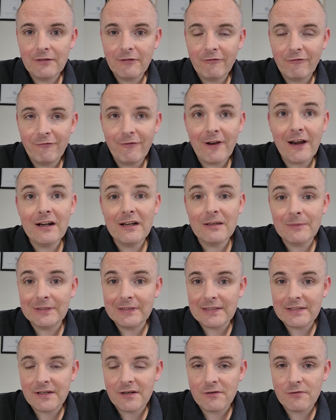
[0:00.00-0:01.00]
fired them
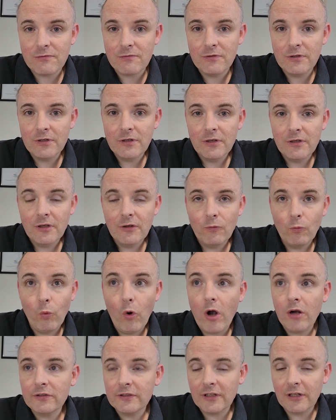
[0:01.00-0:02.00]
into Xero,
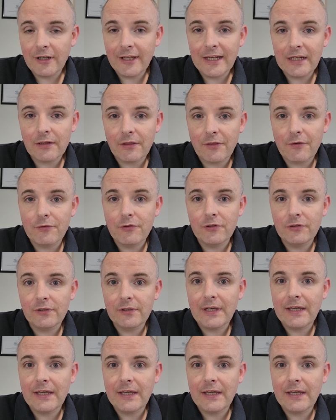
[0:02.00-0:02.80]
walked the client through it